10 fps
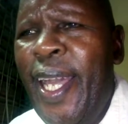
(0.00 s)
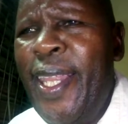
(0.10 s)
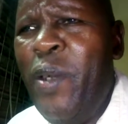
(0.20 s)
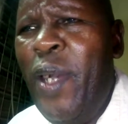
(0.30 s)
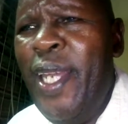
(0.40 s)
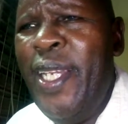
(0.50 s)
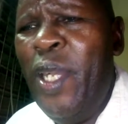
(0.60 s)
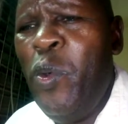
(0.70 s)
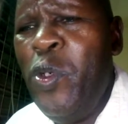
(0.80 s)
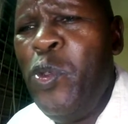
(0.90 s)
The one I
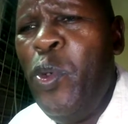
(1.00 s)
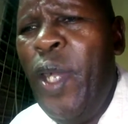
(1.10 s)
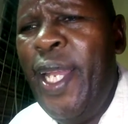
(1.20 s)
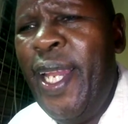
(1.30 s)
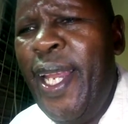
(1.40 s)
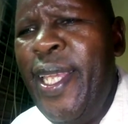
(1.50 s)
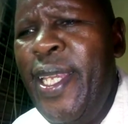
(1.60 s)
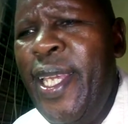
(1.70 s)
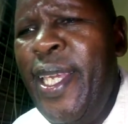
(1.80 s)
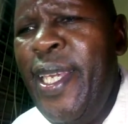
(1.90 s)
want to
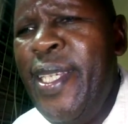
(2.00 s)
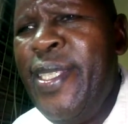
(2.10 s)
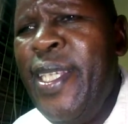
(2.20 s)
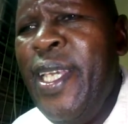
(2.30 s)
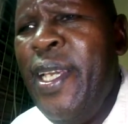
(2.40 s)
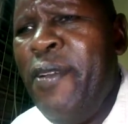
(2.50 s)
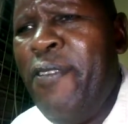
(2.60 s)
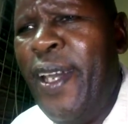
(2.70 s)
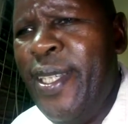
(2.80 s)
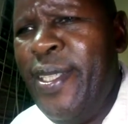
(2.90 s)
underline is
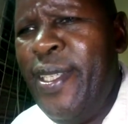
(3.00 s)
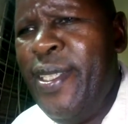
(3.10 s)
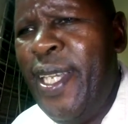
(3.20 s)
fallacies.